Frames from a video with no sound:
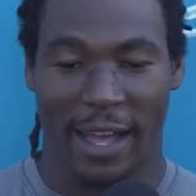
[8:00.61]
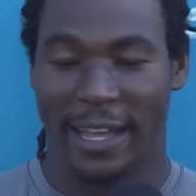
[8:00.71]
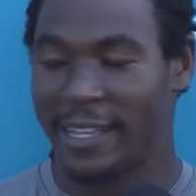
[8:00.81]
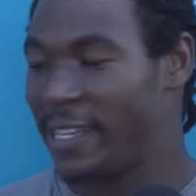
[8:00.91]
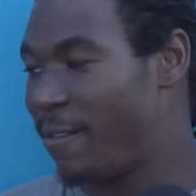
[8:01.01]
I
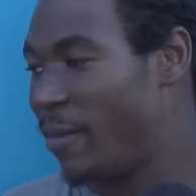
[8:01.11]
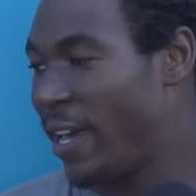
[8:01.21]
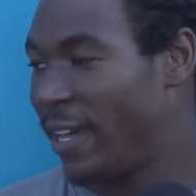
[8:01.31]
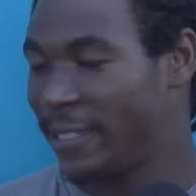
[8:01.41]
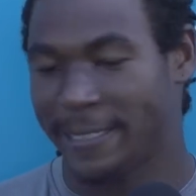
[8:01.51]
got their
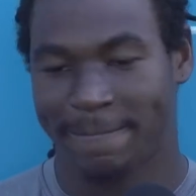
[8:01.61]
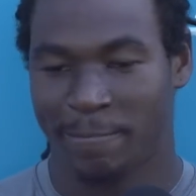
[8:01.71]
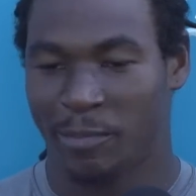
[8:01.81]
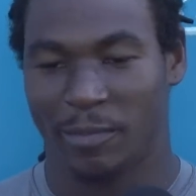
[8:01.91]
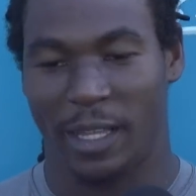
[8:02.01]
back.
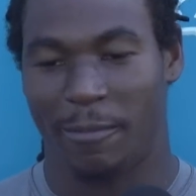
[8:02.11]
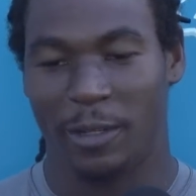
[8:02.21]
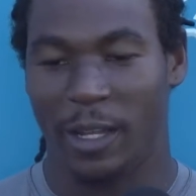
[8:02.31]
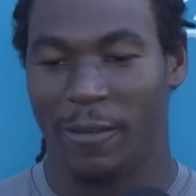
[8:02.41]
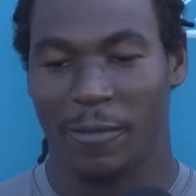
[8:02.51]
I'ma
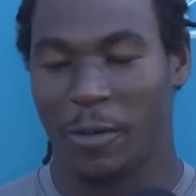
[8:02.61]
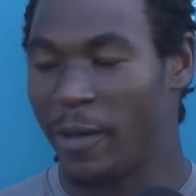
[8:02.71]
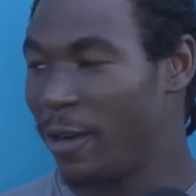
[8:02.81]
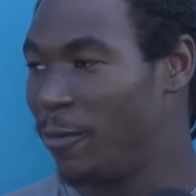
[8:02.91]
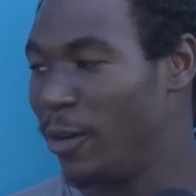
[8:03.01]
love them no
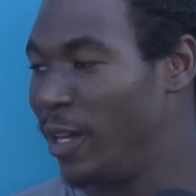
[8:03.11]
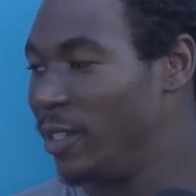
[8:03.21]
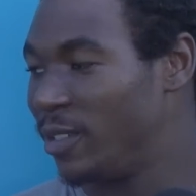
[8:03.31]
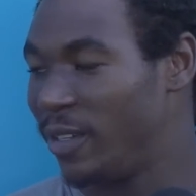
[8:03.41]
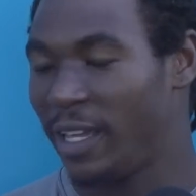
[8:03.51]
matter what.
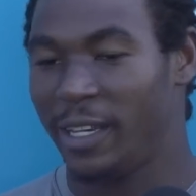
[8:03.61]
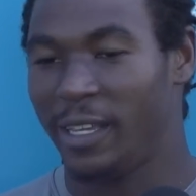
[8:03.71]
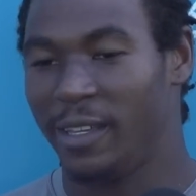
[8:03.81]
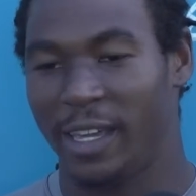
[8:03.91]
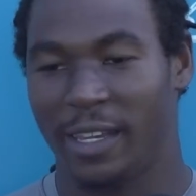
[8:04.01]
They
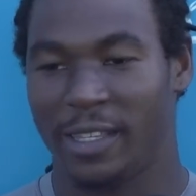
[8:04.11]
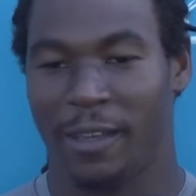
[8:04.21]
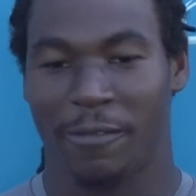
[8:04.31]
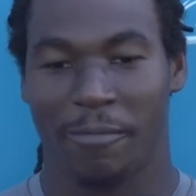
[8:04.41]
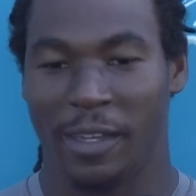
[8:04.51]
need
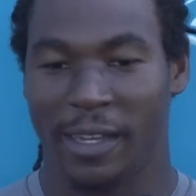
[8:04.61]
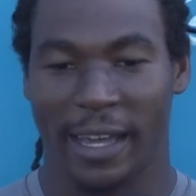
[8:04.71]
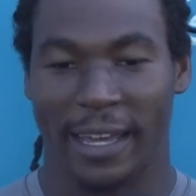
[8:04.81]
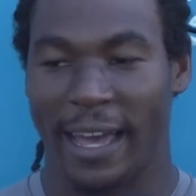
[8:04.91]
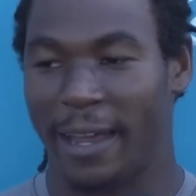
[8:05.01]
anything from me,
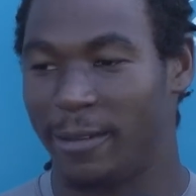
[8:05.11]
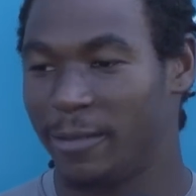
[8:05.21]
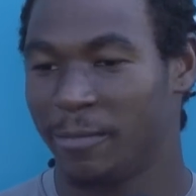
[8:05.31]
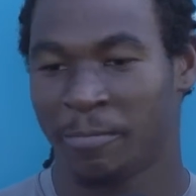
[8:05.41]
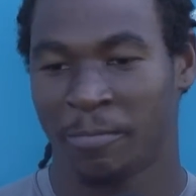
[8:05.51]
I got them.
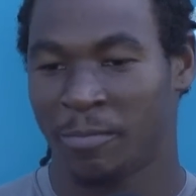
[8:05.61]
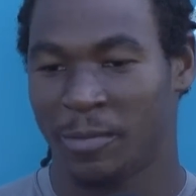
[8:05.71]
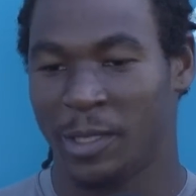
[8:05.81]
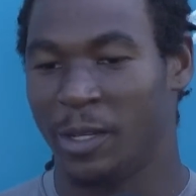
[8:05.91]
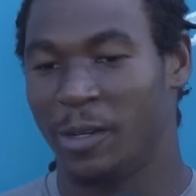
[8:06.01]

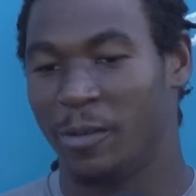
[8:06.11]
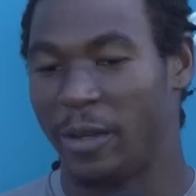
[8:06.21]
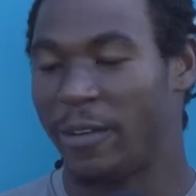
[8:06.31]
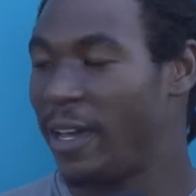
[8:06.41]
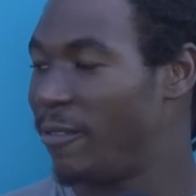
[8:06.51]
You know,
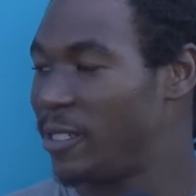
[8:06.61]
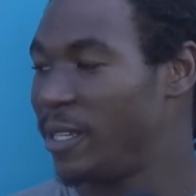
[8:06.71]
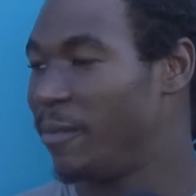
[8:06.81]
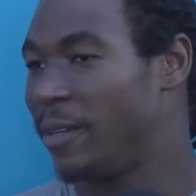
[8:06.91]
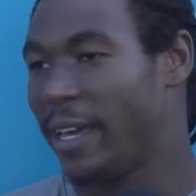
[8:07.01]
if I ever see
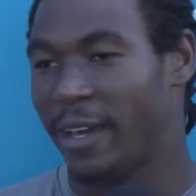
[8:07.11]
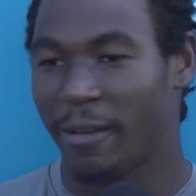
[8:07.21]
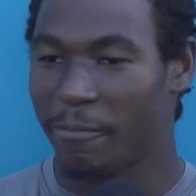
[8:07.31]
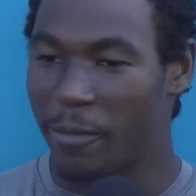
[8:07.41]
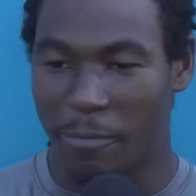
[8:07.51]
them down,
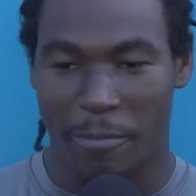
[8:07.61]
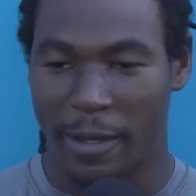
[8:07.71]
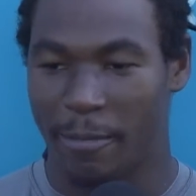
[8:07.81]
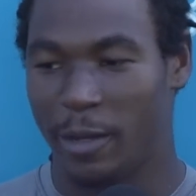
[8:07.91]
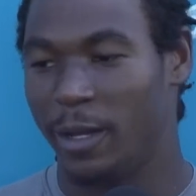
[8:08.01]
I'm gonna
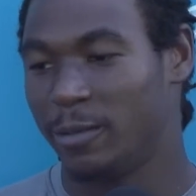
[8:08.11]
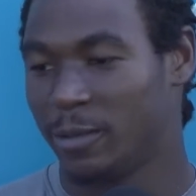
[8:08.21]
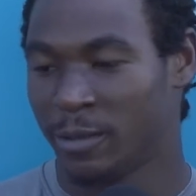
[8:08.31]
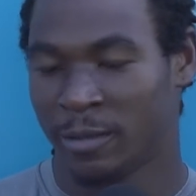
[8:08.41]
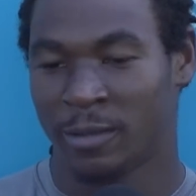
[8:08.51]
pick them up.
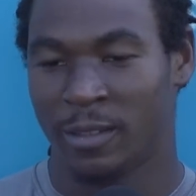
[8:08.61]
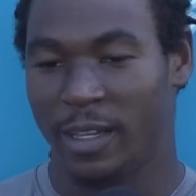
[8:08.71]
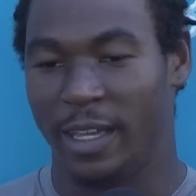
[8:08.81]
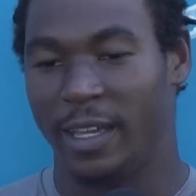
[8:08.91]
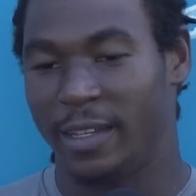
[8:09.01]

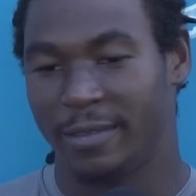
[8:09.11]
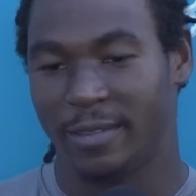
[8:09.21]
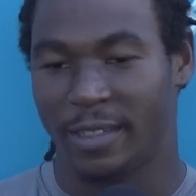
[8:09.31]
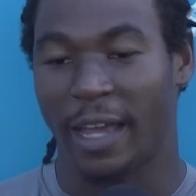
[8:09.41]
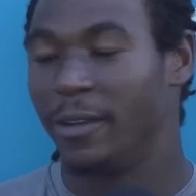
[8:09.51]
And
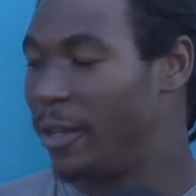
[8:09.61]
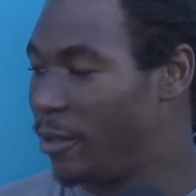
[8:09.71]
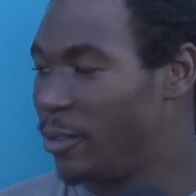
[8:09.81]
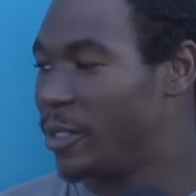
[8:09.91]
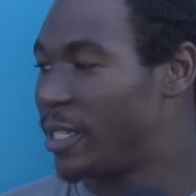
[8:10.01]
I know they'll
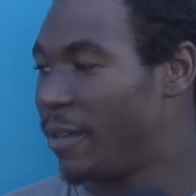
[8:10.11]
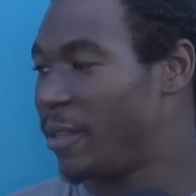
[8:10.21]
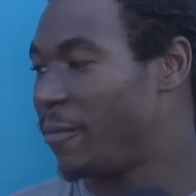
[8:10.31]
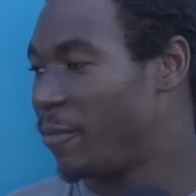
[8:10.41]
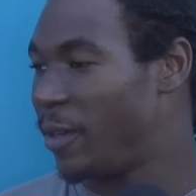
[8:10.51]
do the same
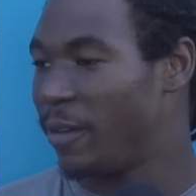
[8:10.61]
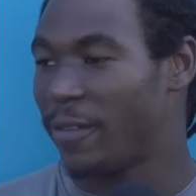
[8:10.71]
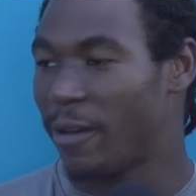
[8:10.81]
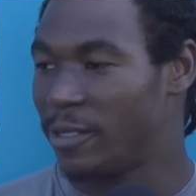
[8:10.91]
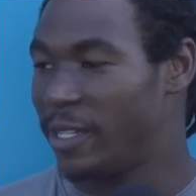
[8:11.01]
thing for me if
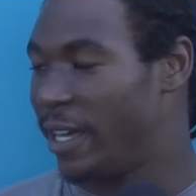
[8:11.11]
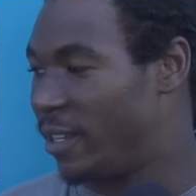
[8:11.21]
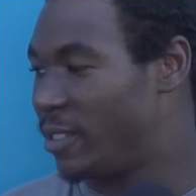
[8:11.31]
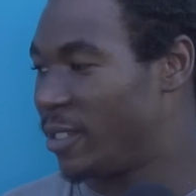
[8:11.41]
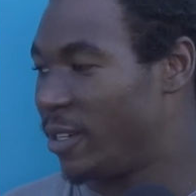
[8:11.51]
I was
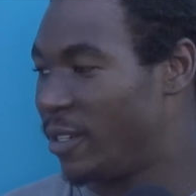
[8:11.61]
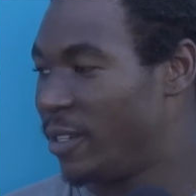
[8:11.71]
down, so.